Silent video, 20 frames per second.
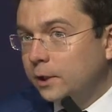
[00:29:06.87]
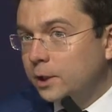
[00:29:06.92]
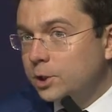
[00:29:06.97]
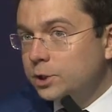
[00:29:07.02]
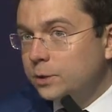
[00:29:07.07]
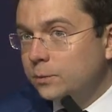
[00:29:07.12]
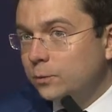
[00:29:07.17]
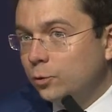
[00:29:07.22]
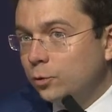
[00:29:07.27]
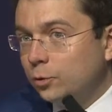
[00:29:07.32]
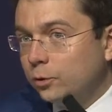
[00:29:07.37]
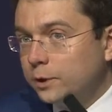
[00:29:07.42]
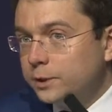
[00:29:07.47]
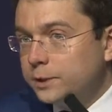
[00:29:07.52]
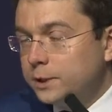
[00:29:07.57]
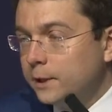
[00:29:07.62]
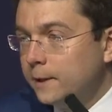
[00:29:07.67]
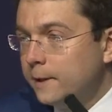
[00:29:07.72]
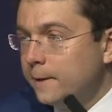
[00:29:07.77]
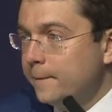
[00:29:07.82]
Is it
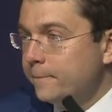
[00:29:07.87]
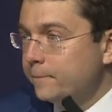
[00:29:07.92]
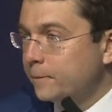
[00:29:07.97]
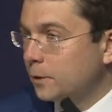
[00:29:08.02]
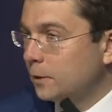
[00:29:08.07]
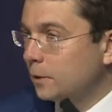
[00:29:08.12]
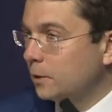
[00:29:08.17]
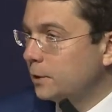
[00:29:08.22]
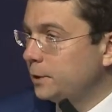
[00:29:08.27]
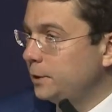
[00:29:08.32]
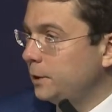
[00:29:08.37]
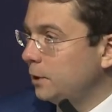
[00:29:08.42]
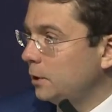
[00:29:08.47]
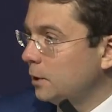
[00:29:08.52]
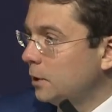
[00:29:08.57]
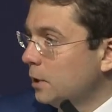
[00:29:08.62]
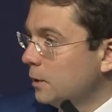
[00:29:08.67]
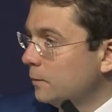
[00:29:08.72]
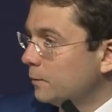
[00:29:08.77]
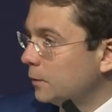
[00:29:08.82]

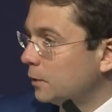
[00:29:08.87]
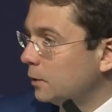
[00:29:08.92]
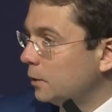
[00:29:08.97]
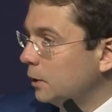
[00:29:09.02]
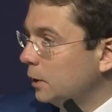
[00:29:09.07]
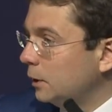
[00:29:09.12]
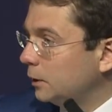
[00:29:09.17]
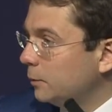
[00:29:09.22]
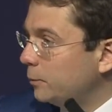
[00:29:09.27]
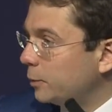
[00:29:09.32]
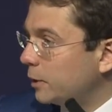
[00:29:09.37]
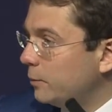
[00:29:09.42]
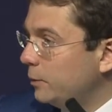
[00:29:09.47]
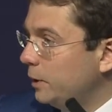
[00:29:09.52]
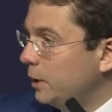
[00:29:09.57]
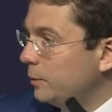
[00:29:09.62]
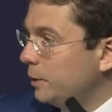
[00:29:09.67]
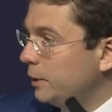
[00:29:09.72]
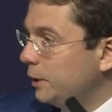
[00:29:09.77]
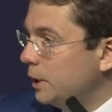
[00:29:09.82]
little or
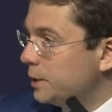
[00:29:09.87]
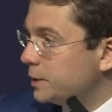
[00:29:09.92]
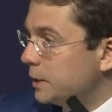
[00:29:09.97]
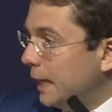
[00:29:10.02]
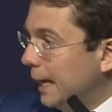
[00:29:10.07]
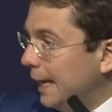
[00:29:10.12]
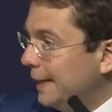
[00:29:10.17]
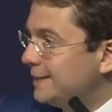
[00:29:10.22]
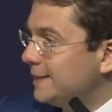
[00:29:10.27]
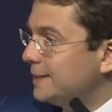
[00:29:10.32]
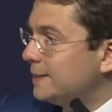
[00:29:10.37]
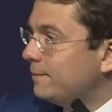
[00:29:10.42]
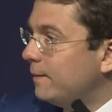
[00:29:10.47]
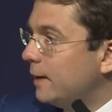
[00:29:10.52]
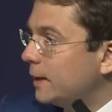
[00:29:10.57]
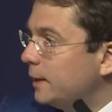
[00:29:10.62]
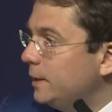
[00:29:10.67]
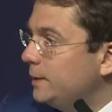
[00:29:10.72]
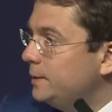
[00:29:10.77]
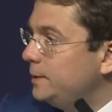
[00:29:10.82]
is it a lot?